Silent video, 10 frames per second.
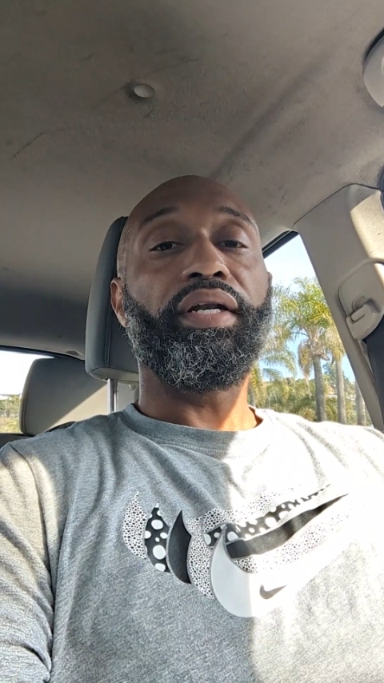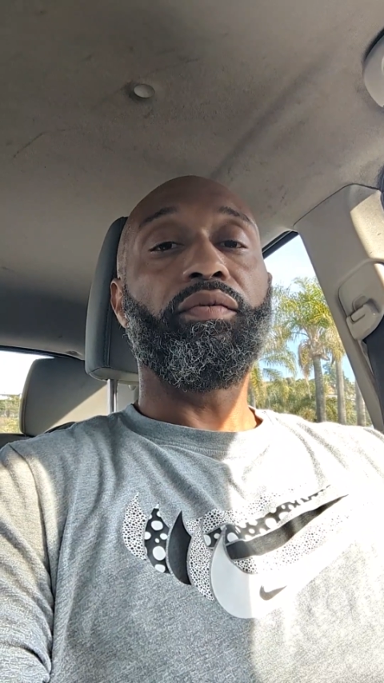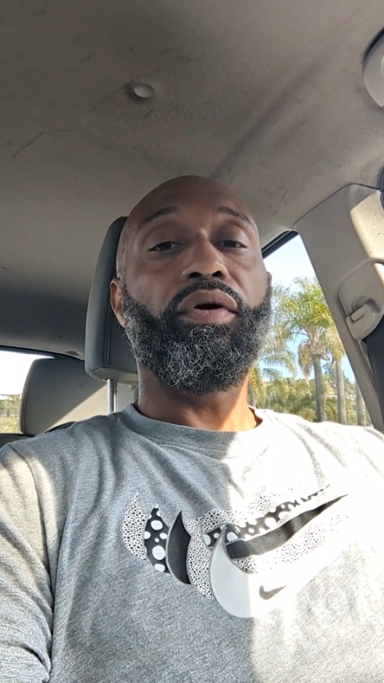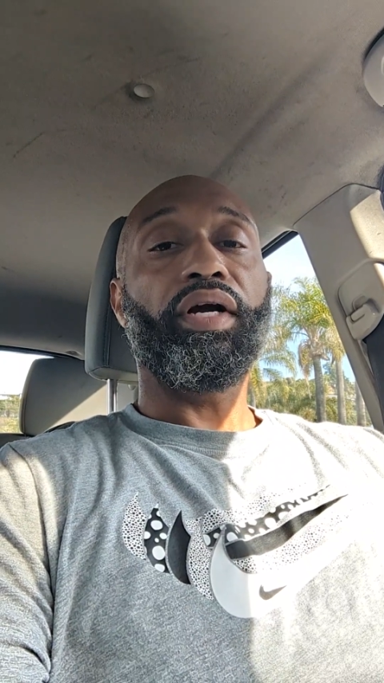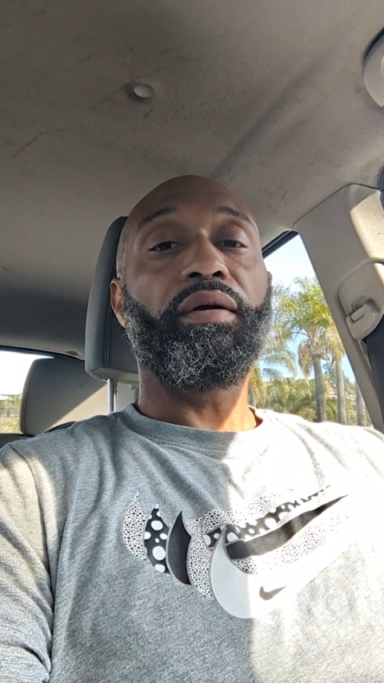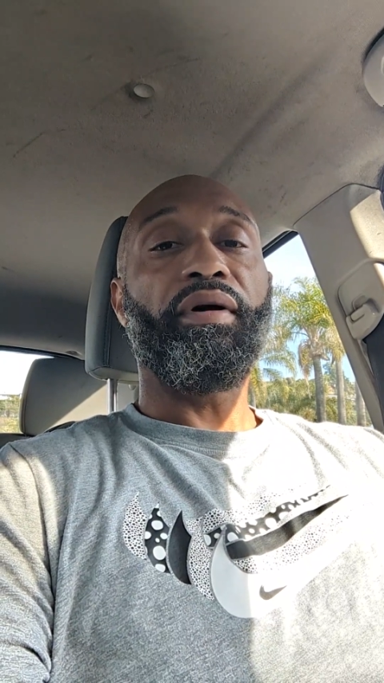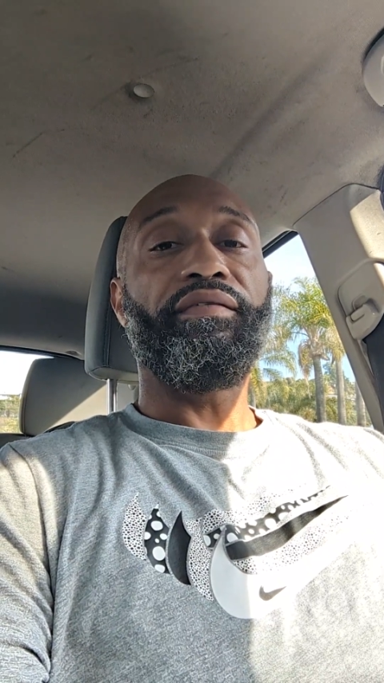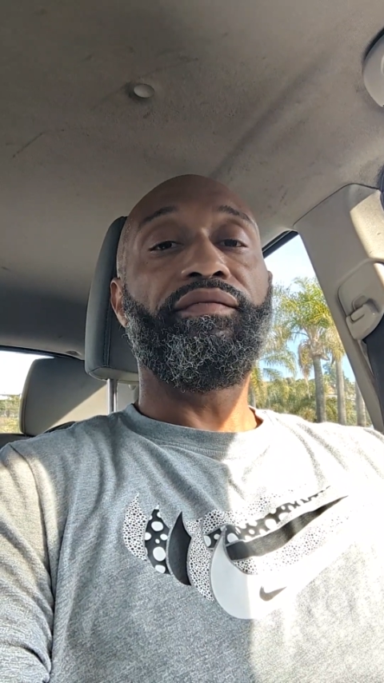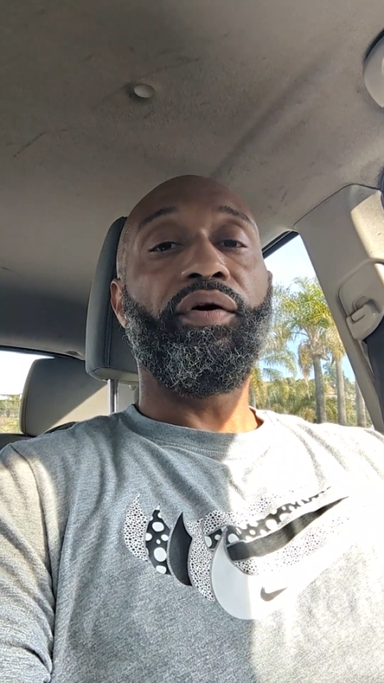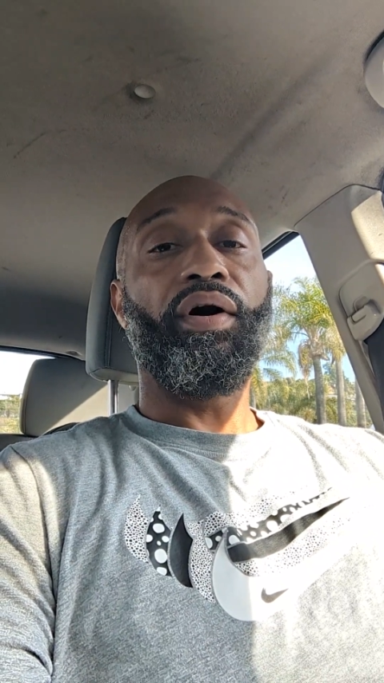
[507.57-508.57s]
to work in my
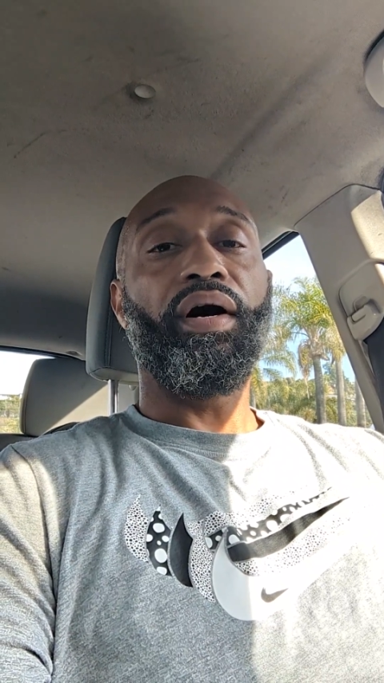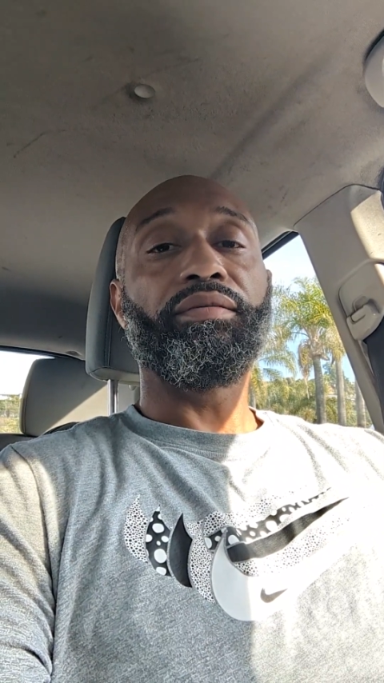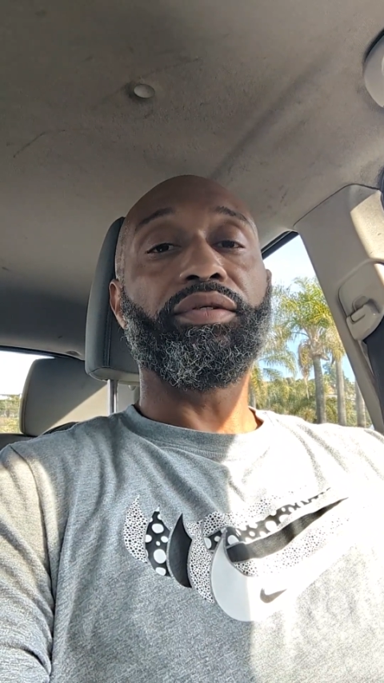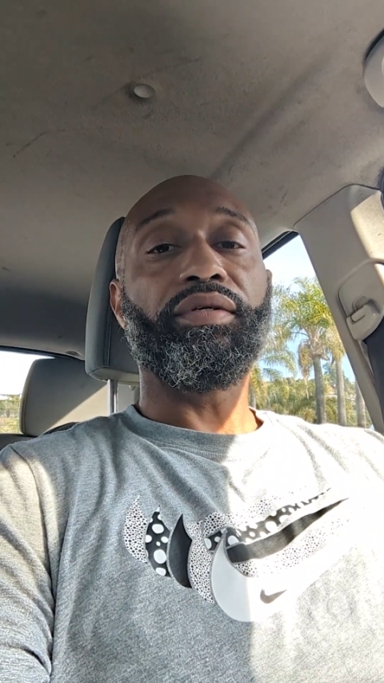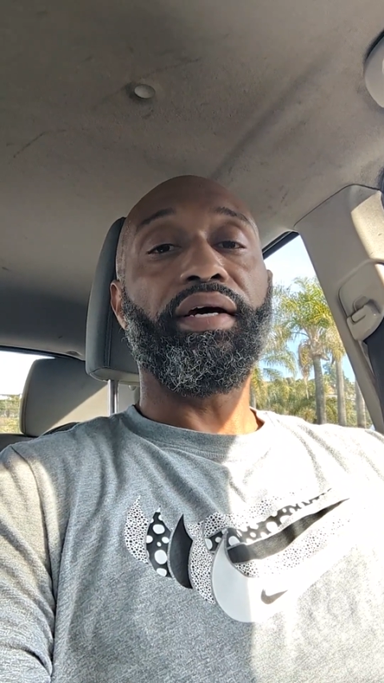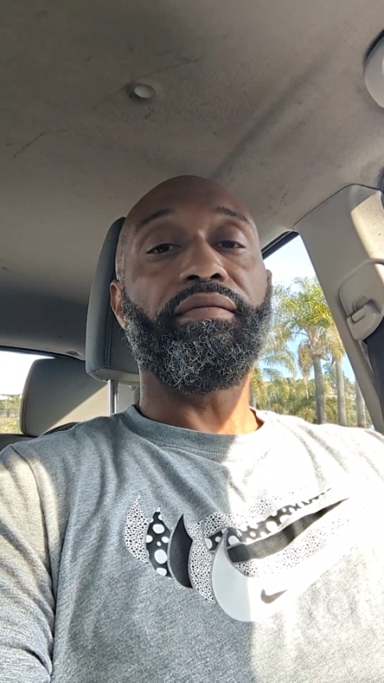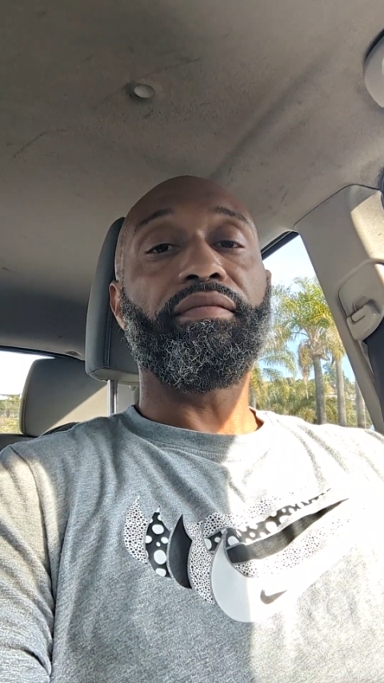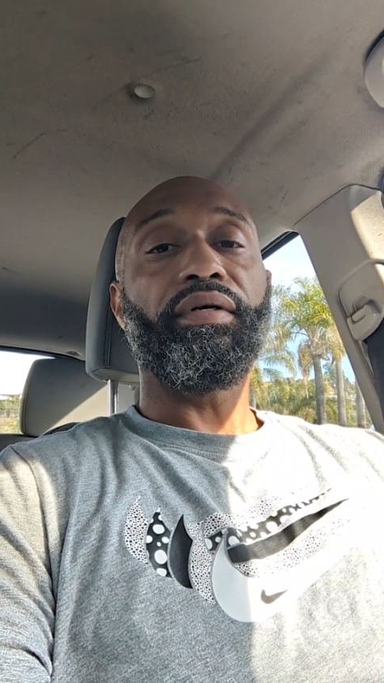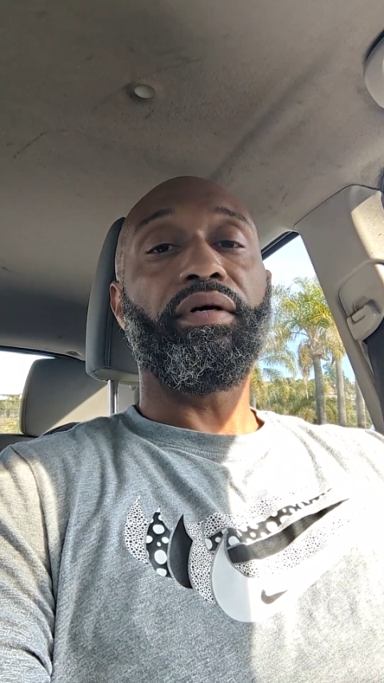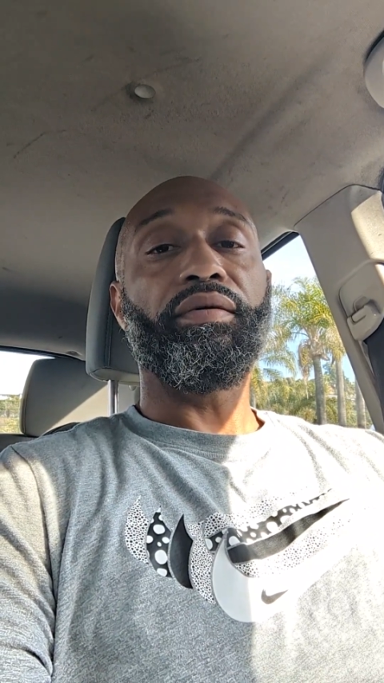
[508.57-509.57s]
forearms on that
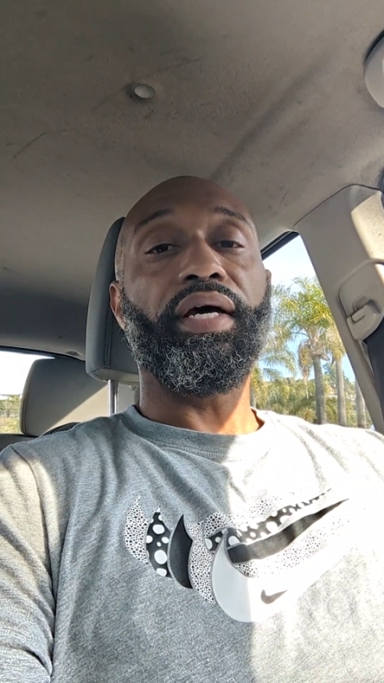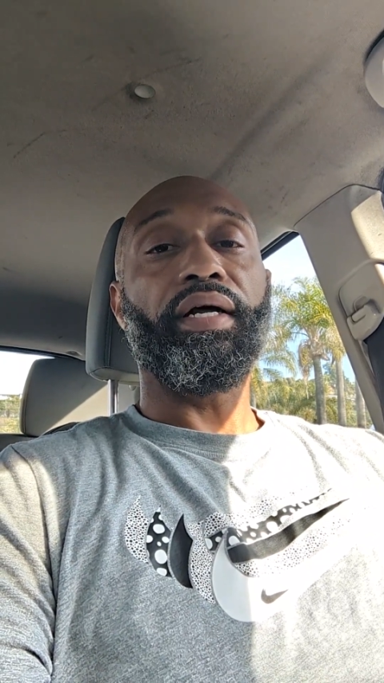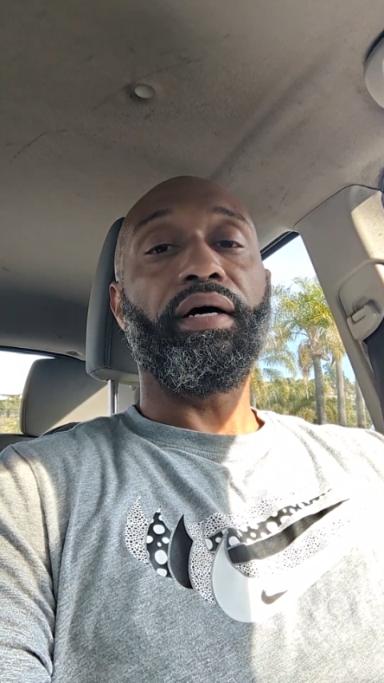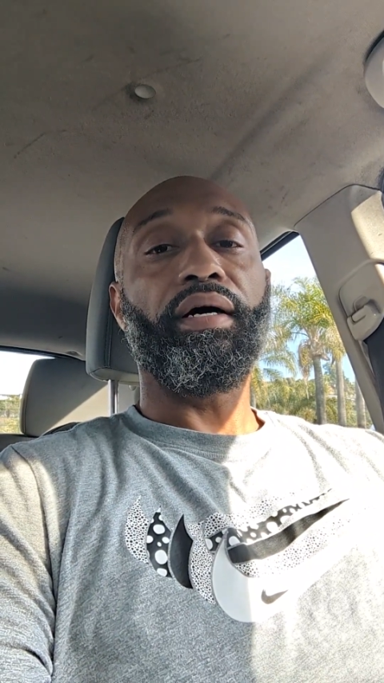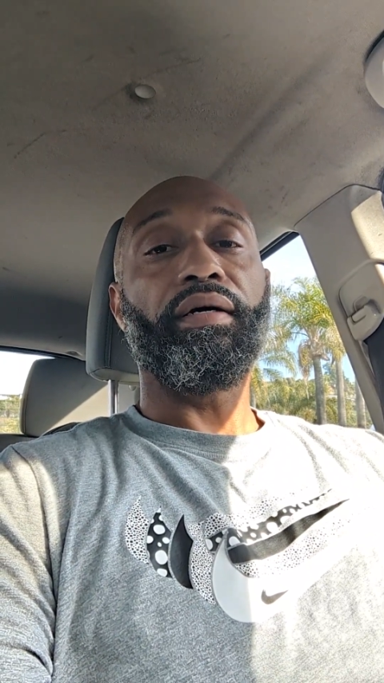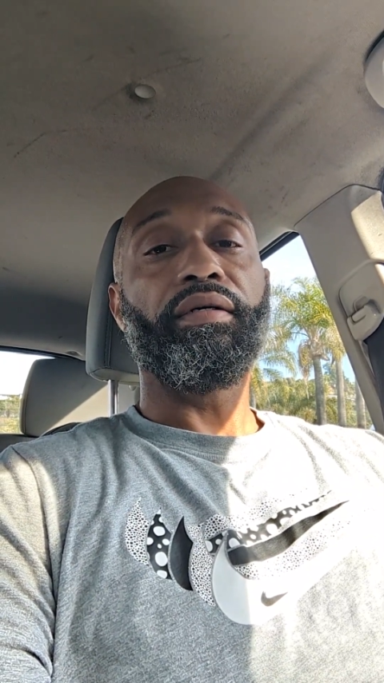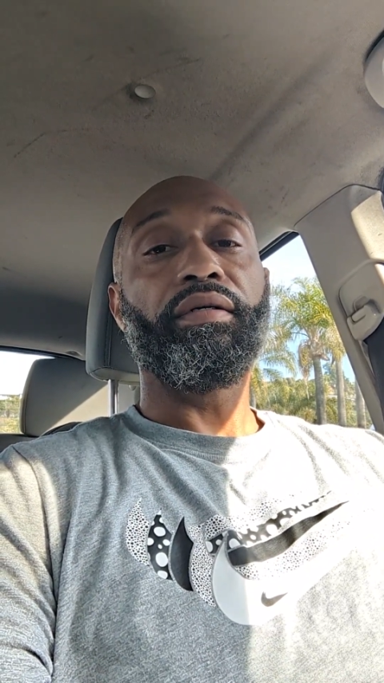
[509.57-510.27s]
on that uh